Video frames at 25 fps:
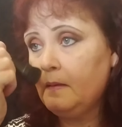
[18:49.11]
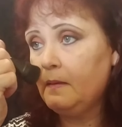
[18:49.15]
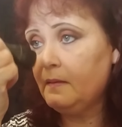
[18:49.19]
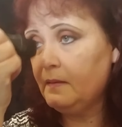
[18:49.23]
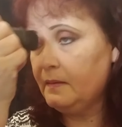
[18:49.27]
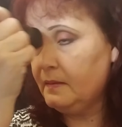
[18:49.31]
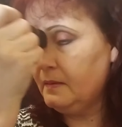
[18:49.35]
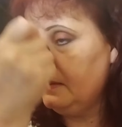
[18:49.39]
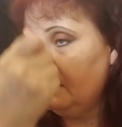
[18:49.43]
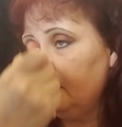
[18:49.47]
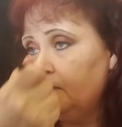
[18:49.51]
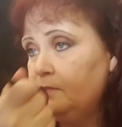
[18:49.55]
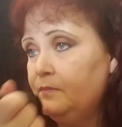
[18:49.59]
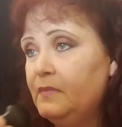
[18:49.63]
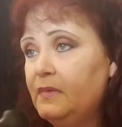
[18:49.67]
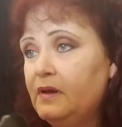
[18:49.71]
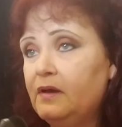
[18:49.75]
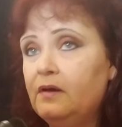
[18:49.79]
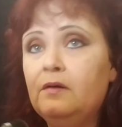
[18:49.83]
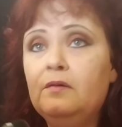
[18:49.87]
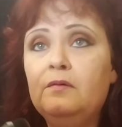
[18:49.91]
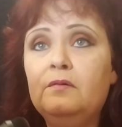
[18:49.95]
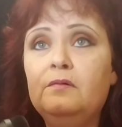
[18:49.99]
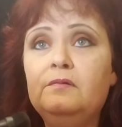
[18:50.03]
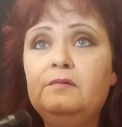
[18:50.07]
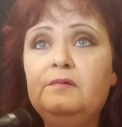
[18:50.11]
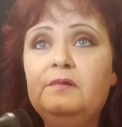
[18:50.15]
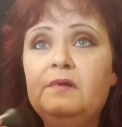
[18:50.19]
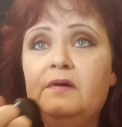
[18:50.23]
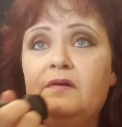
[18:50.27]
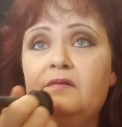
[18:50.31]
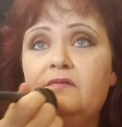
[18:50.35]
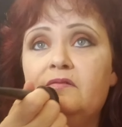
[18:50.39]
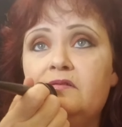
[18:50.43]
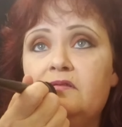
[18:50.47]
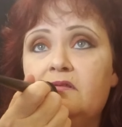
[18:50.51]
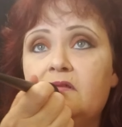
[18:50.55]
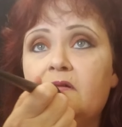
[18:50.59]
Get my gold
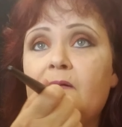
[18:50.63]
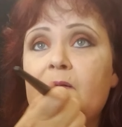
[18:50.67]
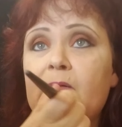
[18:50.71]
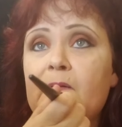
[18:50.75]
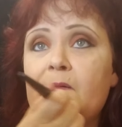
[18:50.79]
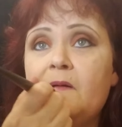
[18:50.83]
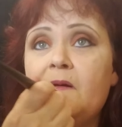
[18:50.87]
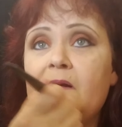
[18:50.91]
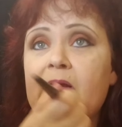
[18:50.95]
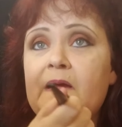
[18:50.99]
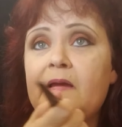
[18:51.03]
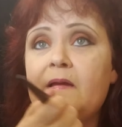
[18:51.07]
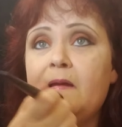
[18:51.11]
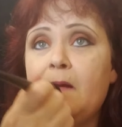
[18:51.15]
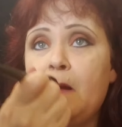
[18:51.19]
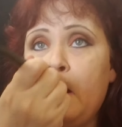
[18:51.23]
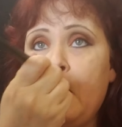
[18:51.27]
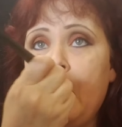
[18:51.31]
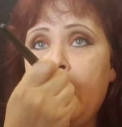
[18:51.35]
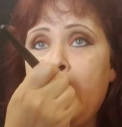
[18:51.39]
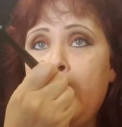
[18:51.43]
nose going again.